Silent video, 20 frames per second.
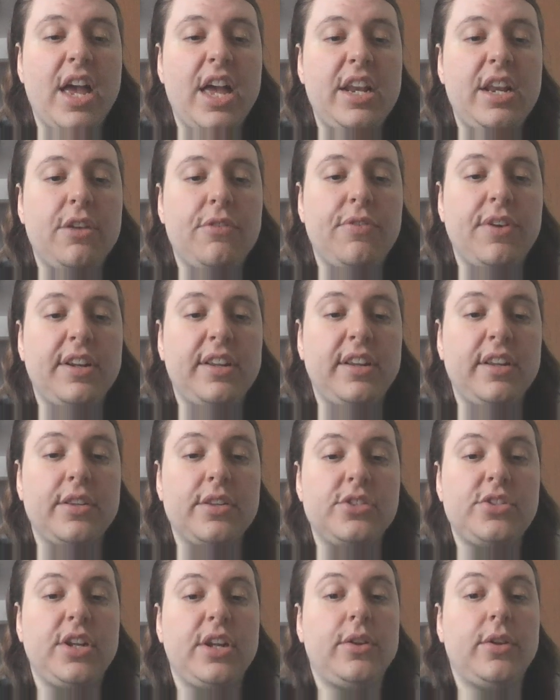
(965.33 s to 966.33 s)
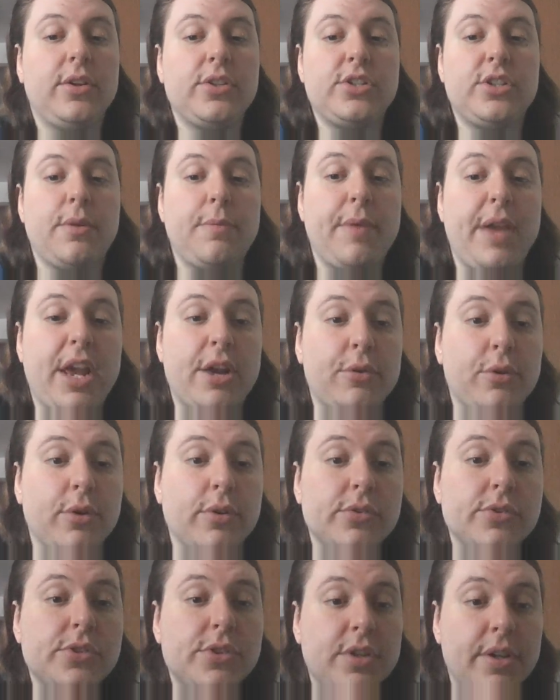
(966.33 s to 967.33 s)
And now finally, let's take a look at some
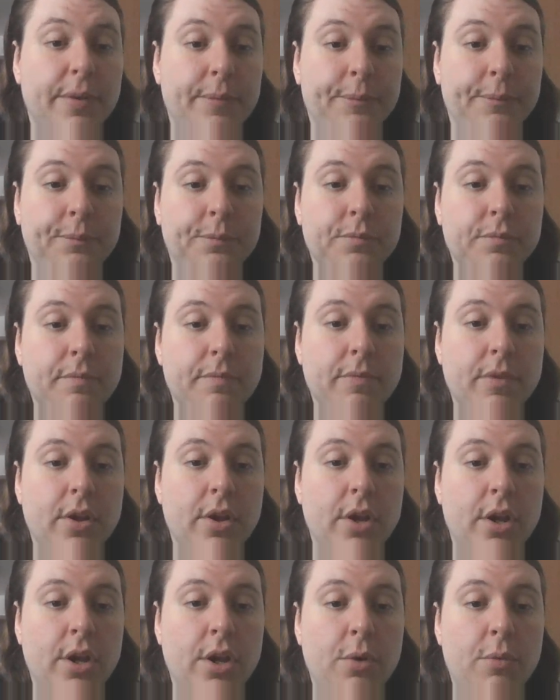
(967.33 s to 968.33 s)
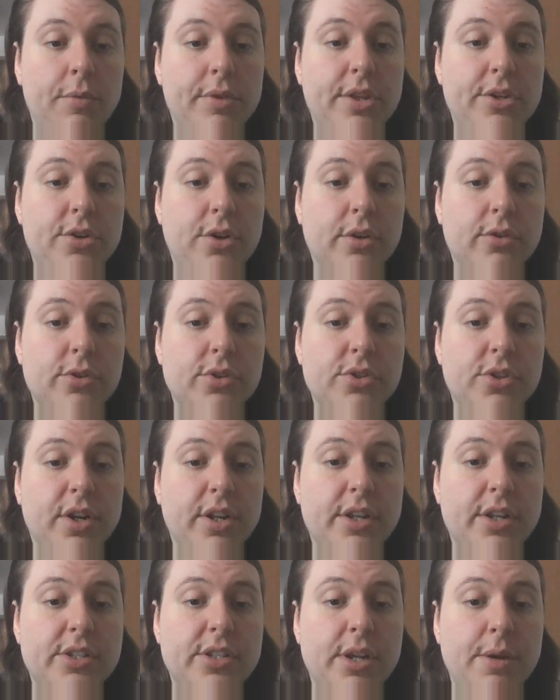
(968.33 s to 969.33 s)
errors. When the doctor is
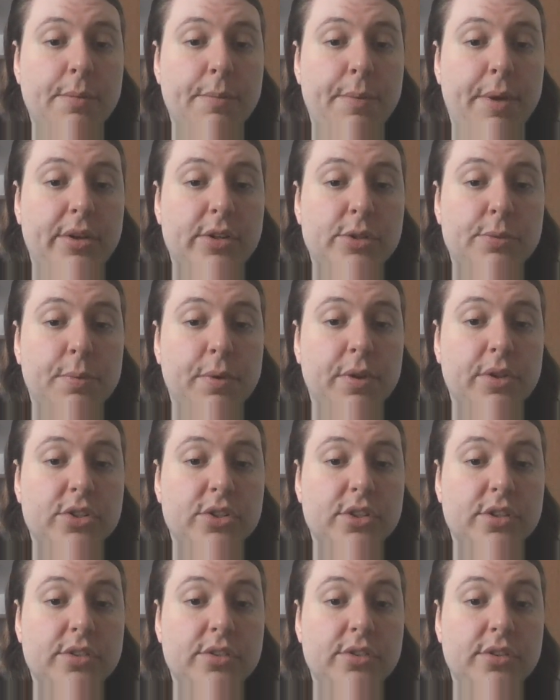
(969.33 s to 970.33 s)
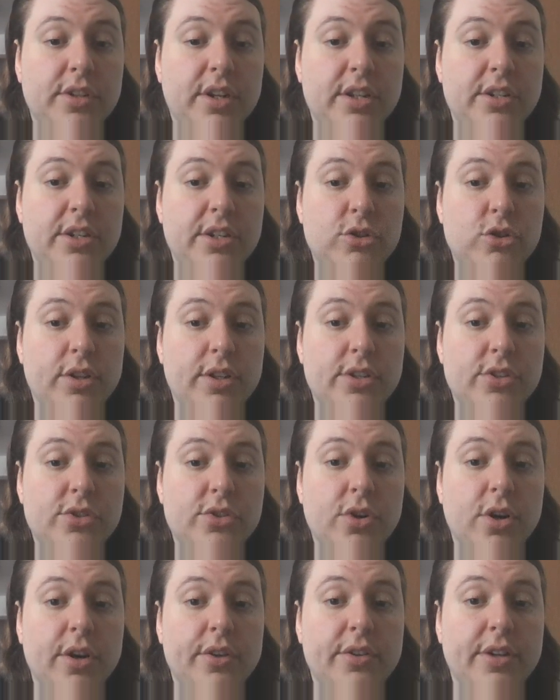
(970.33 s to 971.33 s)
talking to Sam about his brother's condition at the
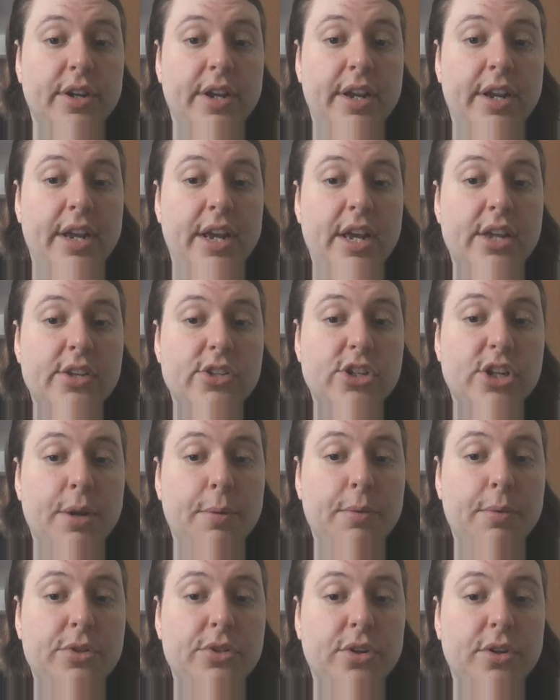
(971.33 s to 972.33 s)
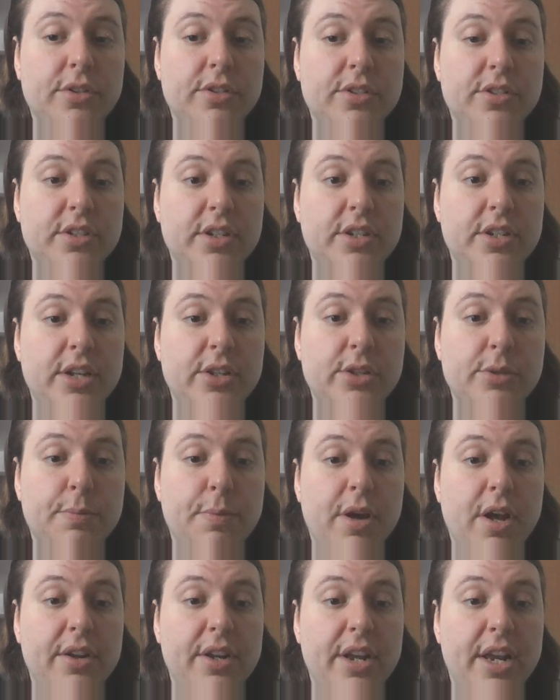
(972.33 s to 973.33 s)
start, as the camera turns to Dean's
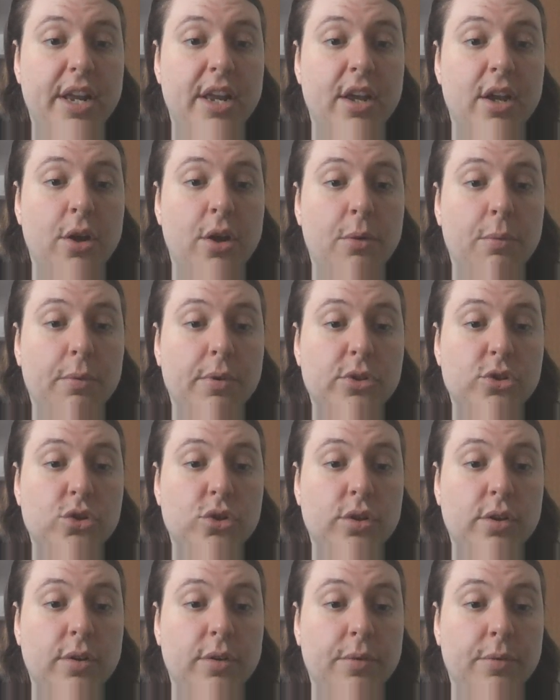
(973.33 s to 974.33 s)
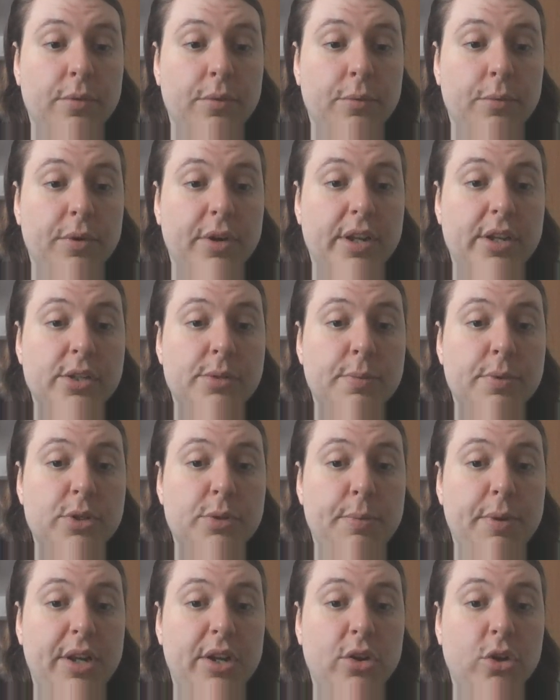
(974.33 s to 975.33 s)
body, which where he is meant
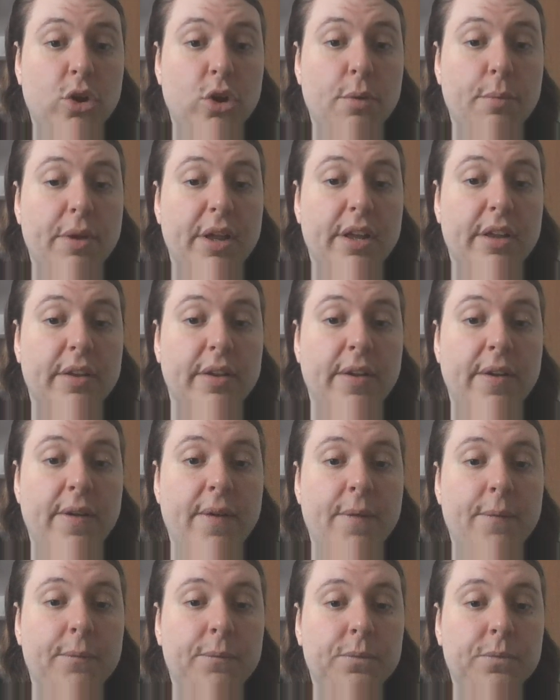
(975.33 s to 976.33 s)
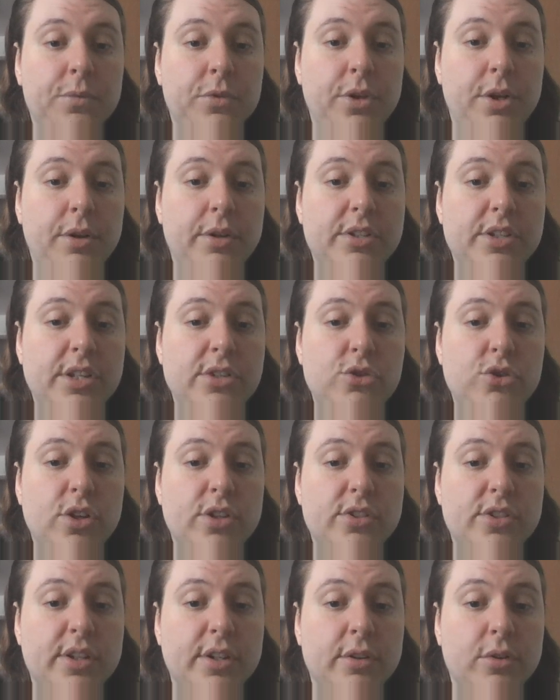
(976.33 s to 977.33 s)
to be in a coma, you can see
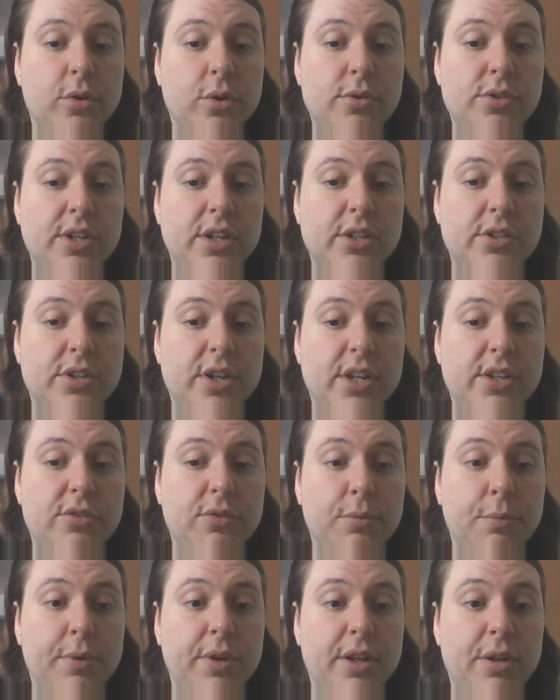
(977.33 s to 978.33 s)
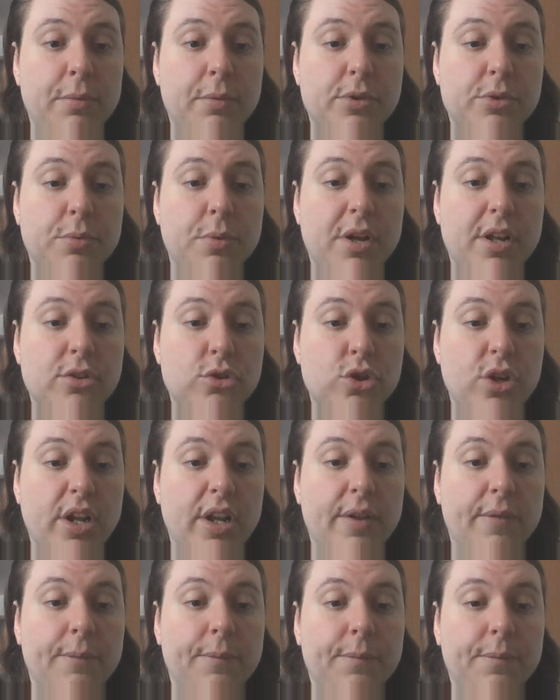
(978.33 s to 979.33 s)
Jensen closing his eyes from where he was
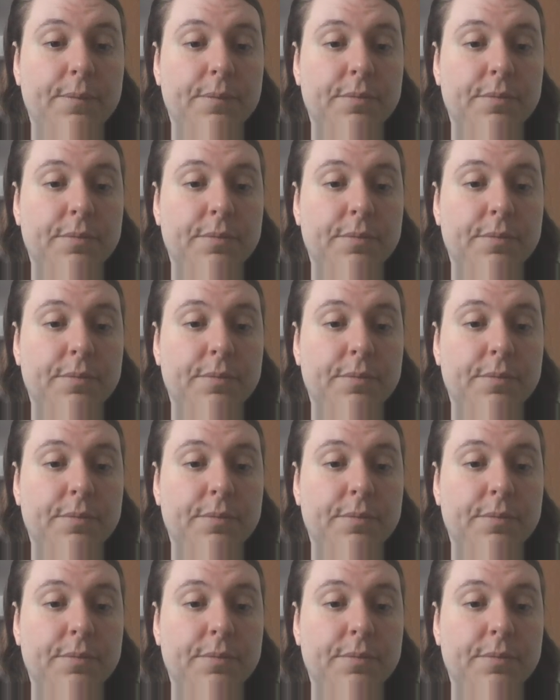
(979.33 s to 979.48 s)
watching.